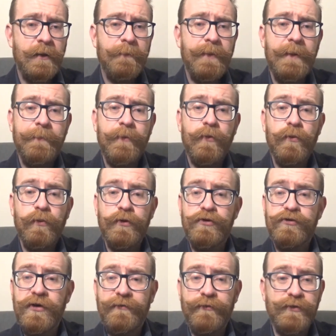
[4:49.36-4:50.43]
People would
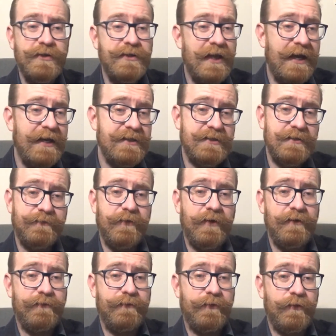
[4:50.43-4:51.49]
travel days to
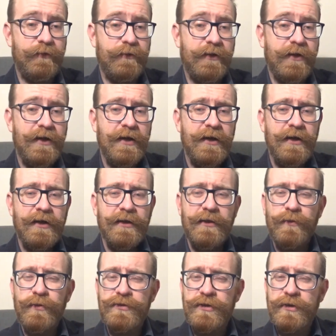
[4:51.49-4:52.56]
find food.
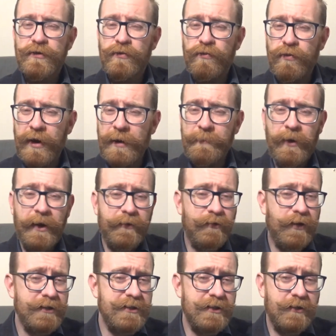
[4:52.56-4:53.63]
There was a great
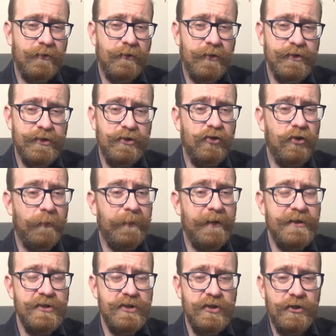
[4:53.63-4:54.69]
migration across Europe
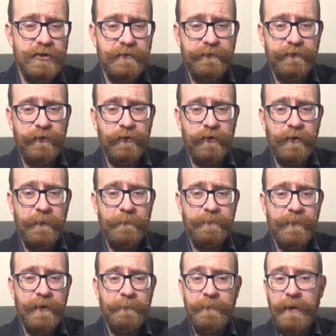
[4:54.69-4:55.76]
in search of food.
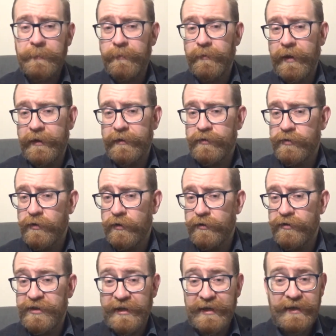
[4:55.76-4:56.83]
People had
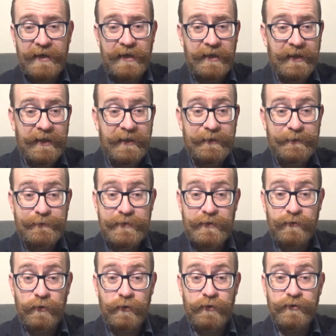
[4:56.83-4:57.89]
turned to eating leaves
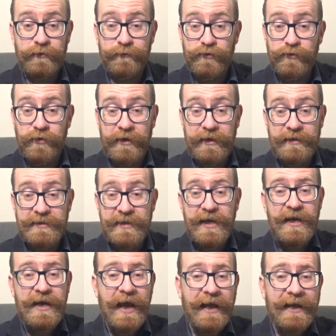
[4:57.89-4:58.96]
and roots of trees
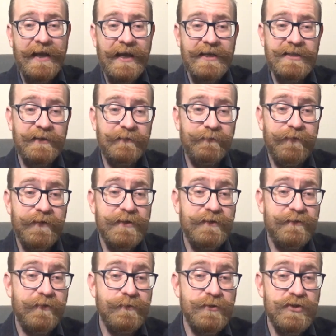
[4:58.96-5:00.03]
and catching fish
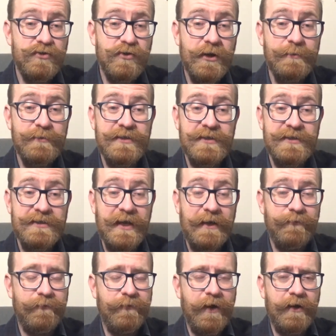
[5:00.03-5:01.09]
from streams to
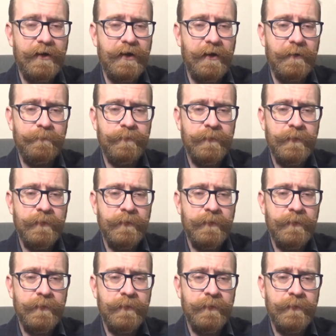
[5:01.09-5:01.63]
stave off hunger.